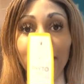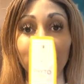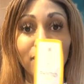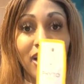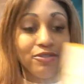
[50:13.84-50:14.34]

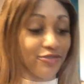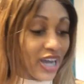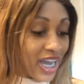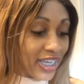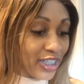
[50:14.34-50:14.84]
by
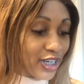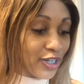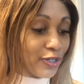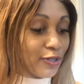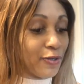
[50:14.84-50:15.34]

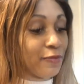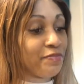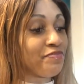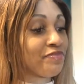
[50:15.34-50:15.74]
Fido.